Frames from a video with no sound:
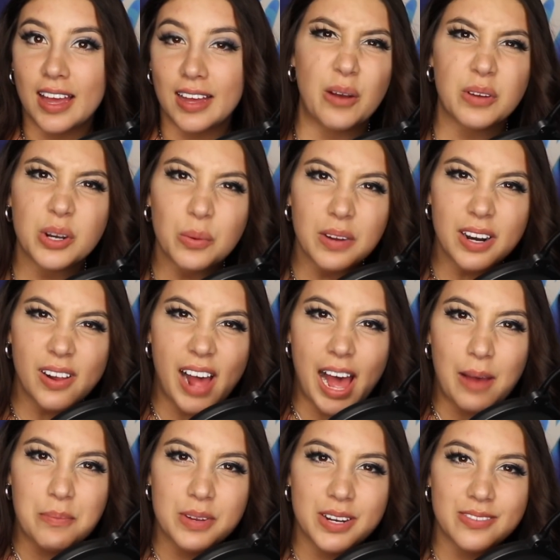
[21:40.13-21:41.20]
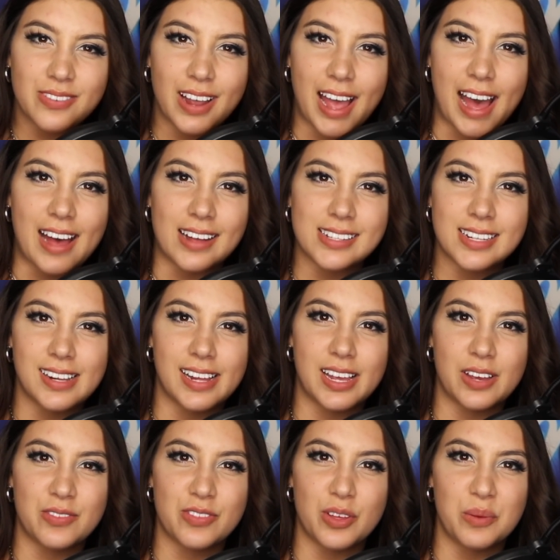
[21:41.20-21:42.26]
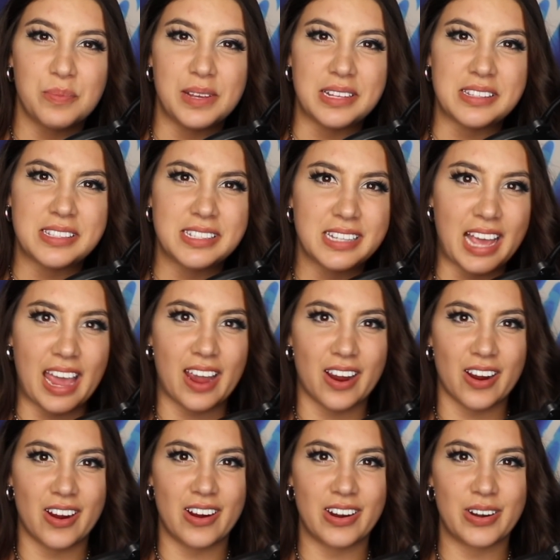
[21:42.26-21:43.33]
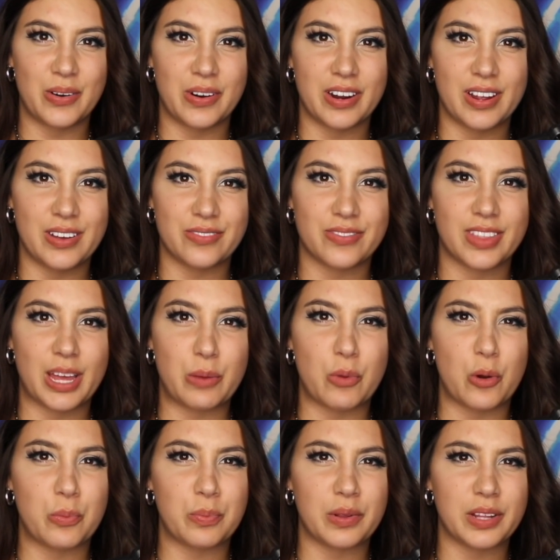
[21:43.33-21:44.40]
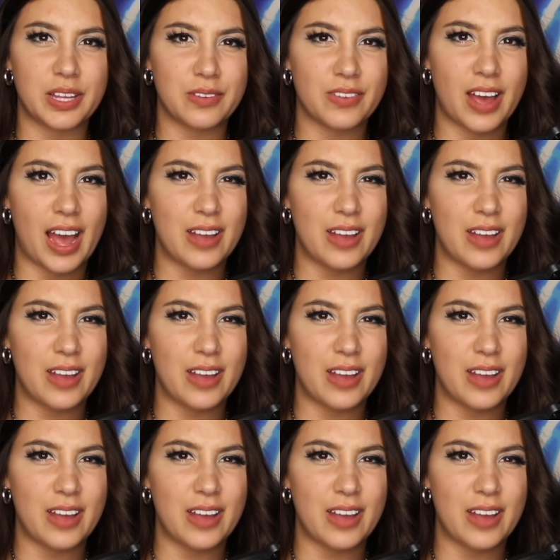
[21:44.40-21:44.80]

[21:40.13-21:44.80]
I wonder what'll happen if I ask, like, if they'll be scared or if they won't believe it.